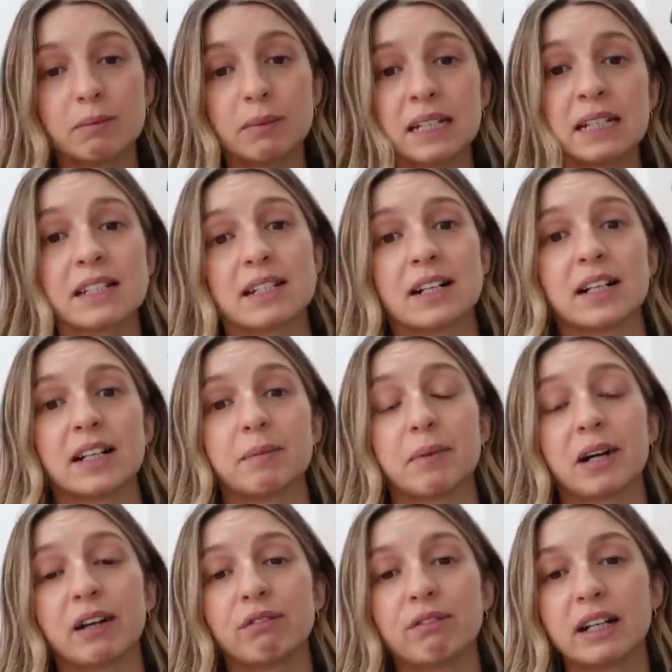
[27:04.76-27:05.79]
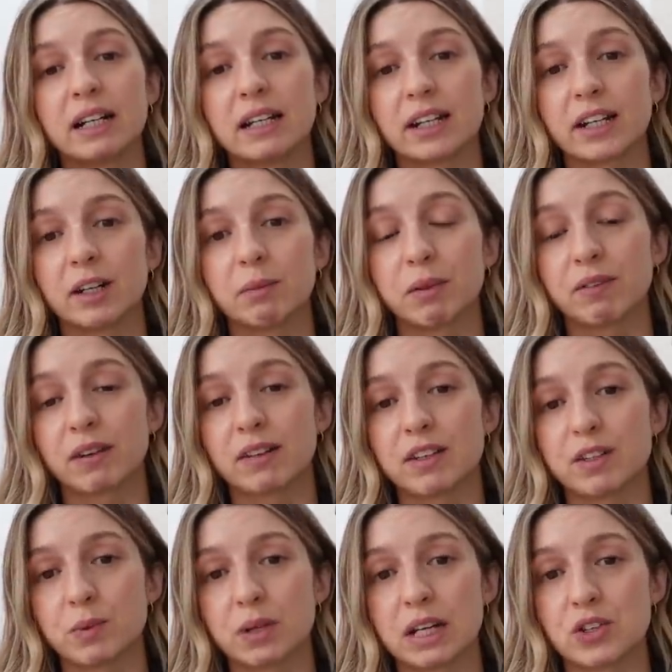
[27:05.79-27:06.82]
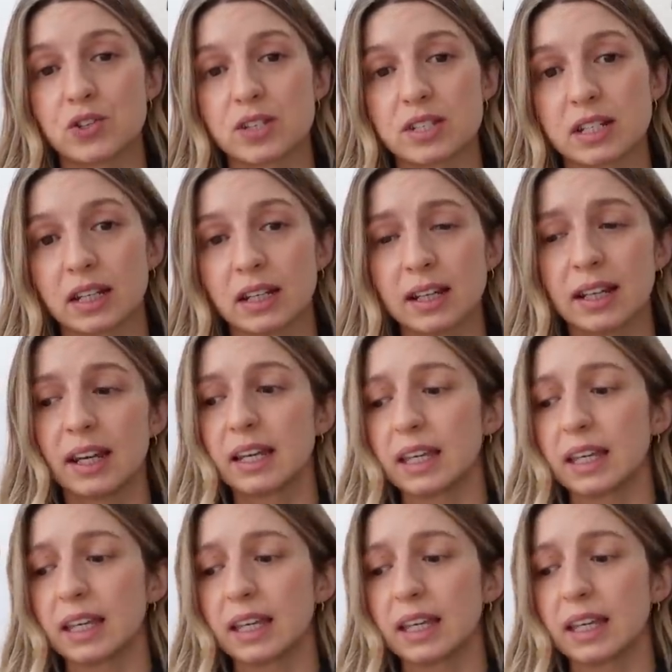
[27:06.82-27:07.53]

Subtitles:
the meantime, I really hope you found this one interesting,